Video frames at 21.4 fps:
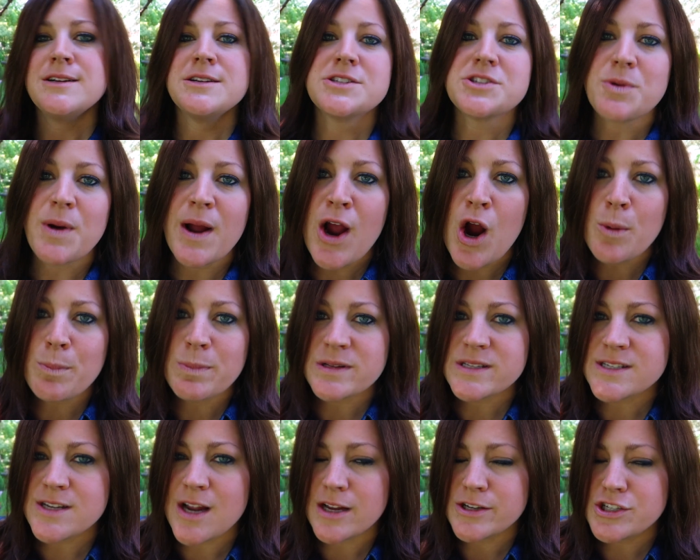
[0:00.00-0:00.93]
so I hope
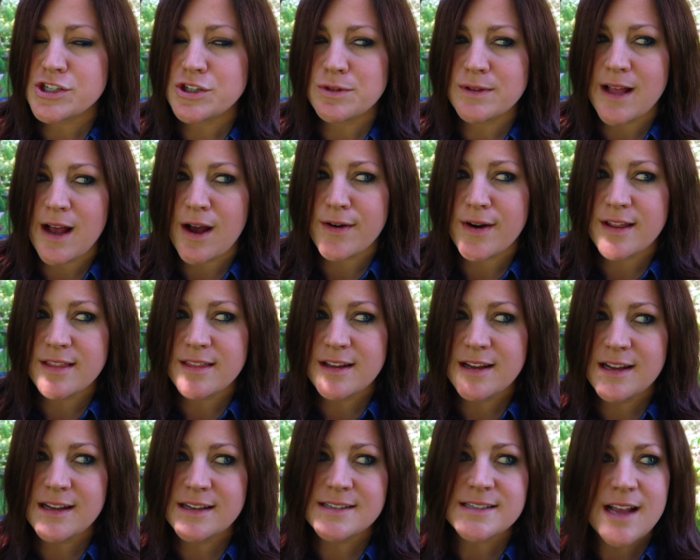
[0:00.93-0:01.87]
it's not too loud. I
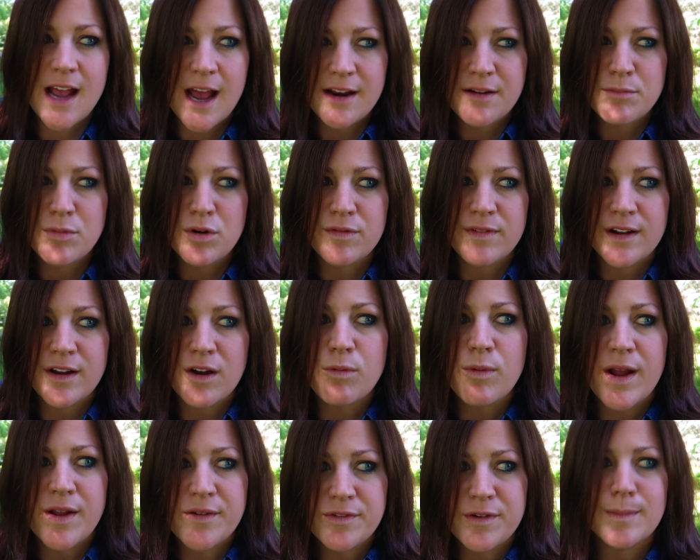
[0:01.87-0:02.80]
think he's kind of moving
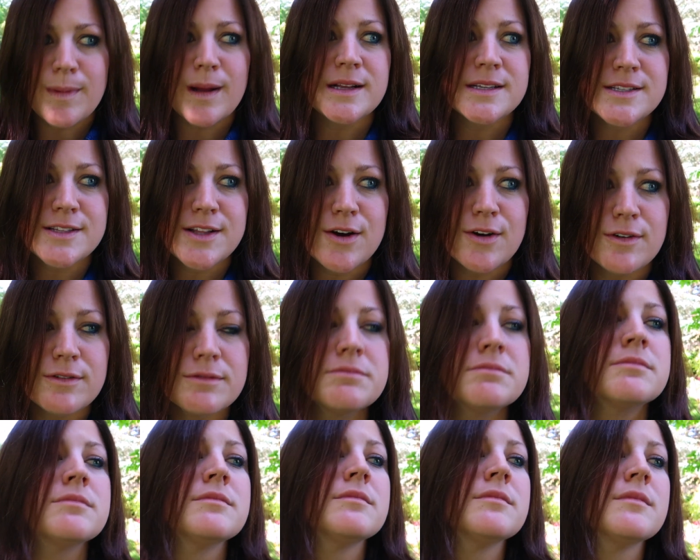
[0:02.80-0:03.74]
away from us though.
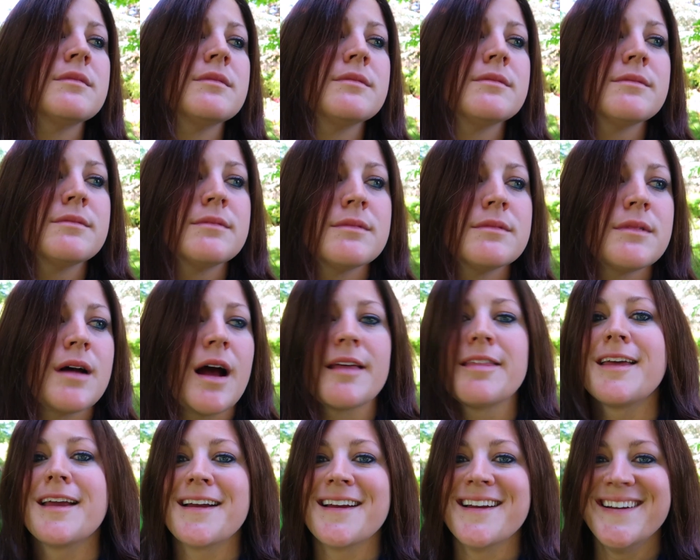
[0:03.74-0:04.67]
I
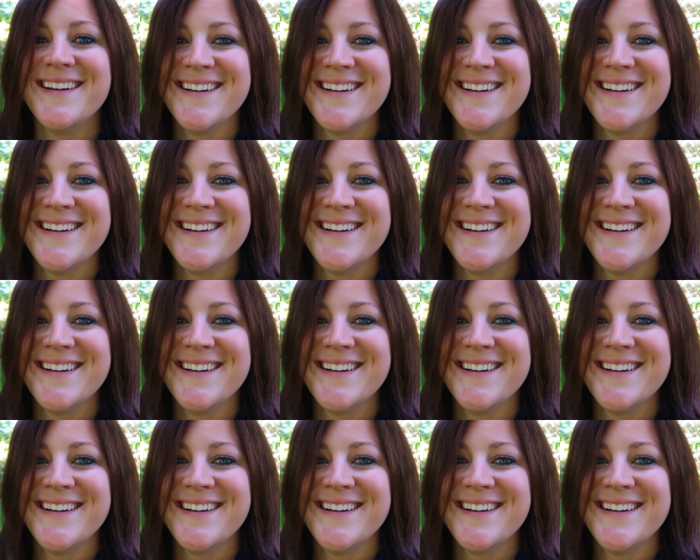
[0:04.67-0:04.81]
think.